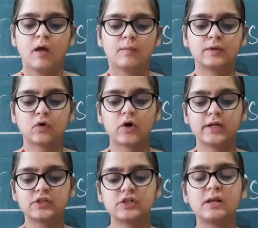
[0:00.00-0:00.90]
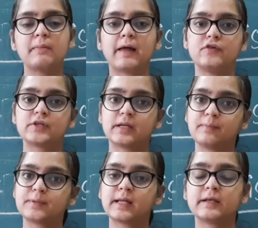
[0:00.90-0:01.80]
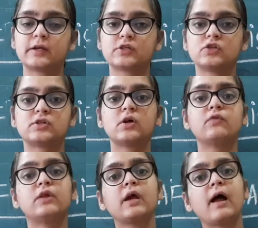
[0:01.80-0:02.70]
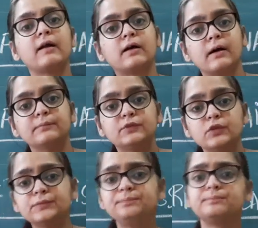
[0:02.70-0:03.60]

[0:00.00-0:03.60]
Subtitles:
with original manuscripts and treasures. Now they had come to